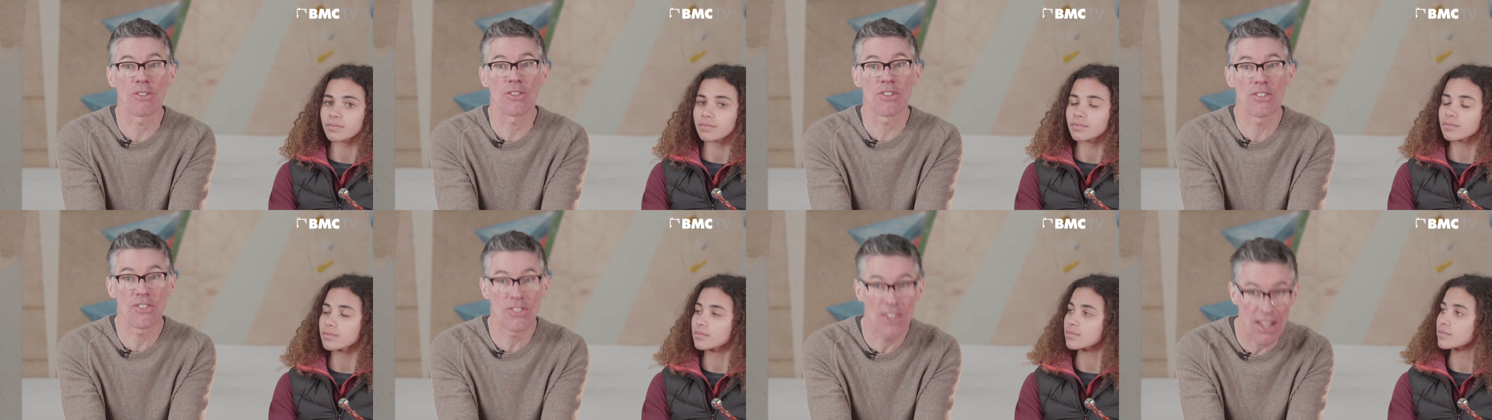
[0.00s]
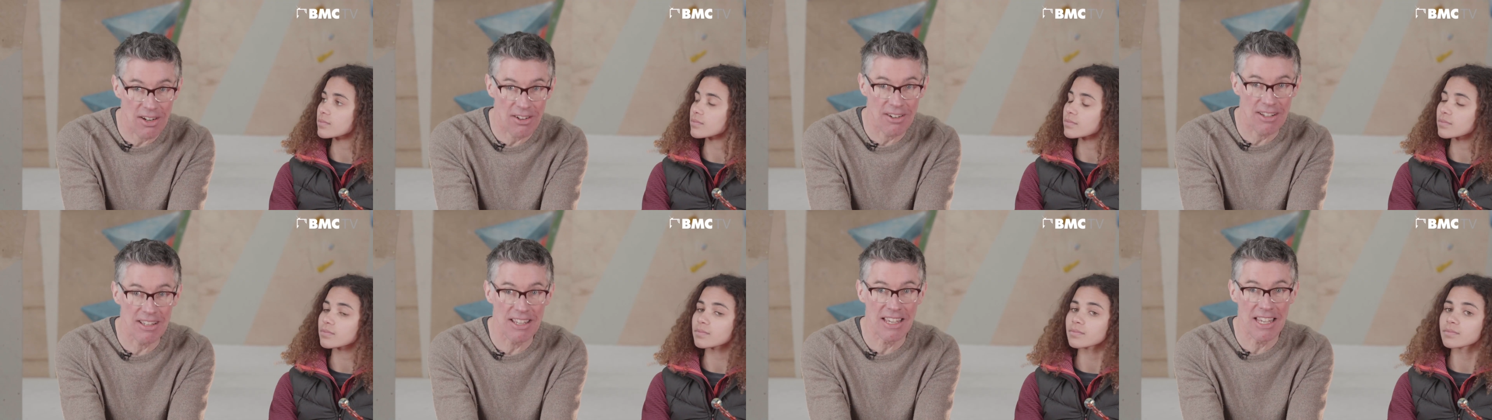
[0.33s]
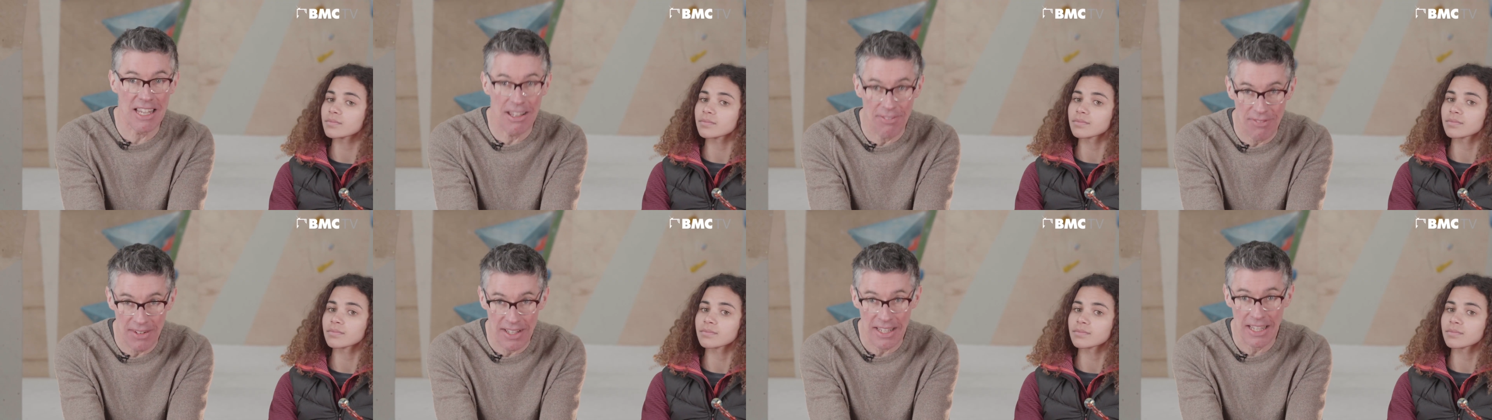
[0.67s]
Speaker 1: on Saturday
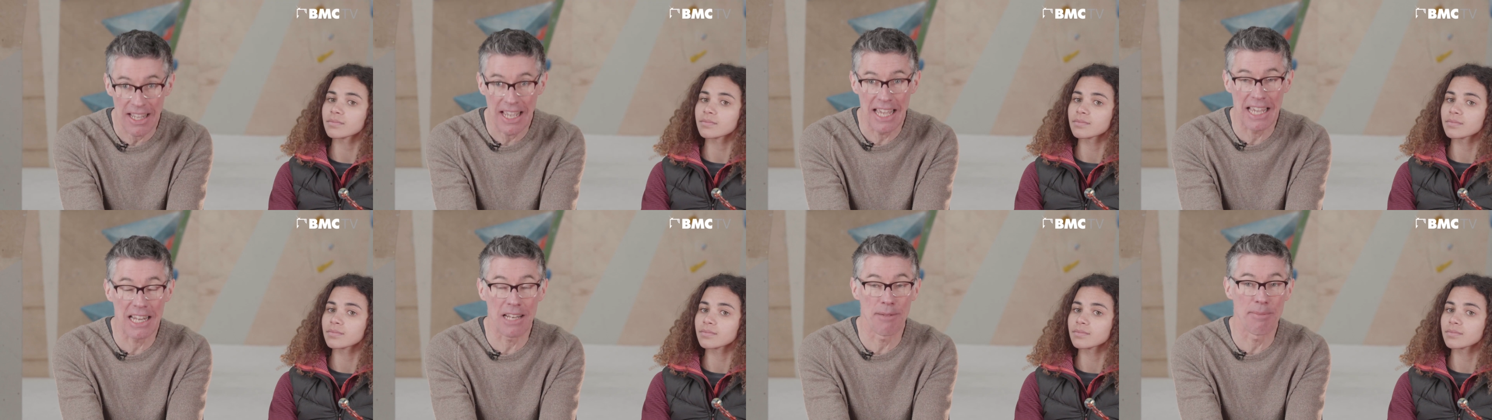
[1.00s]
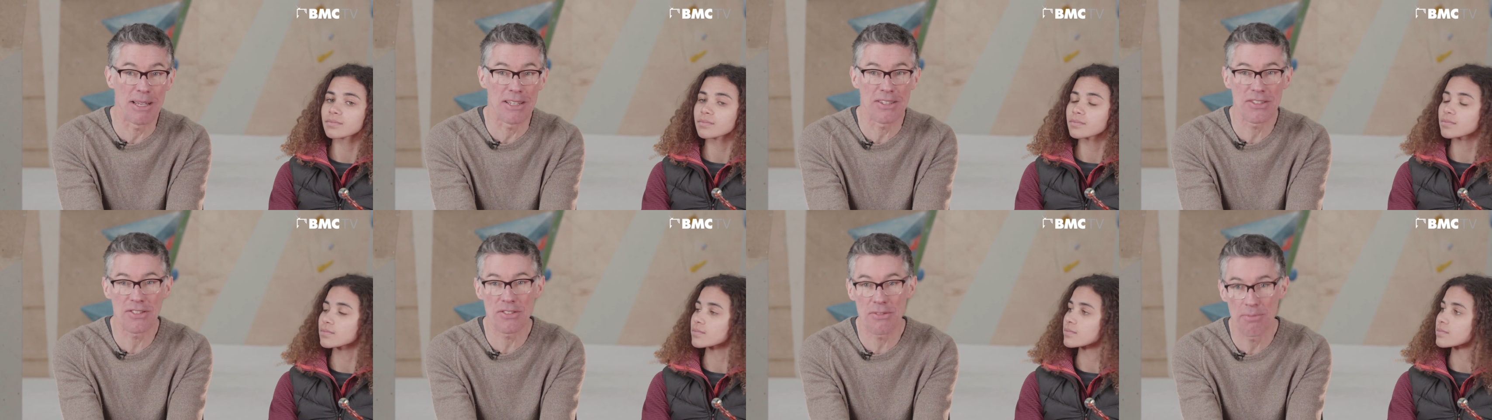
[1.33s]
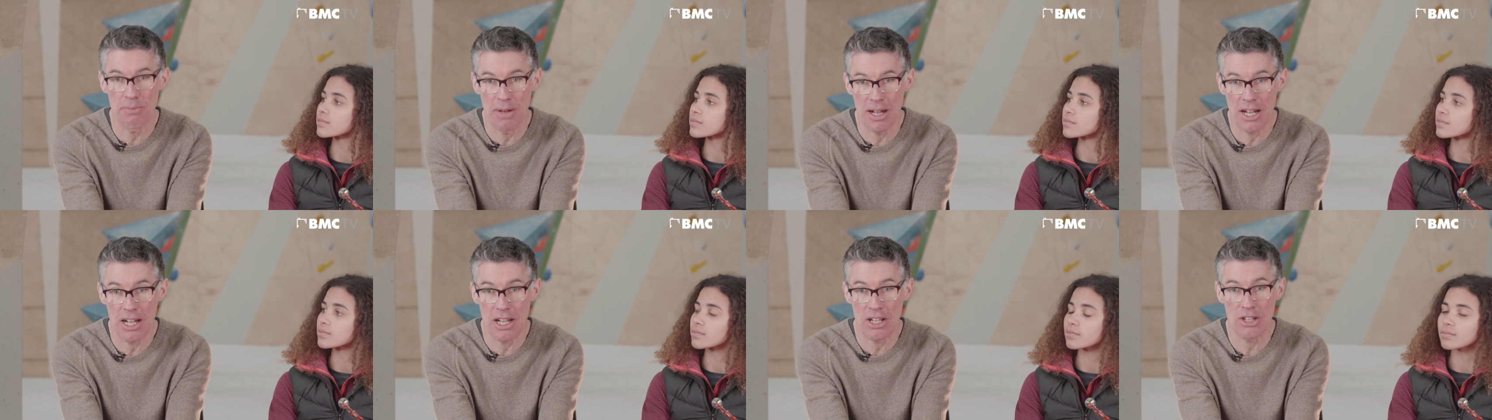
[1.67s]
evening. It'll be a
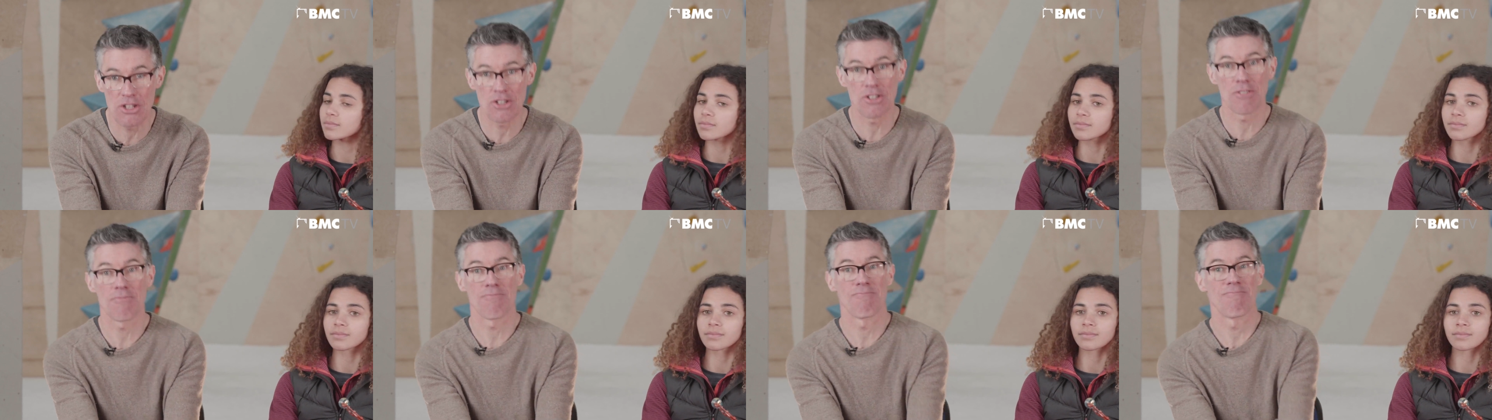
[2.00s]
smash.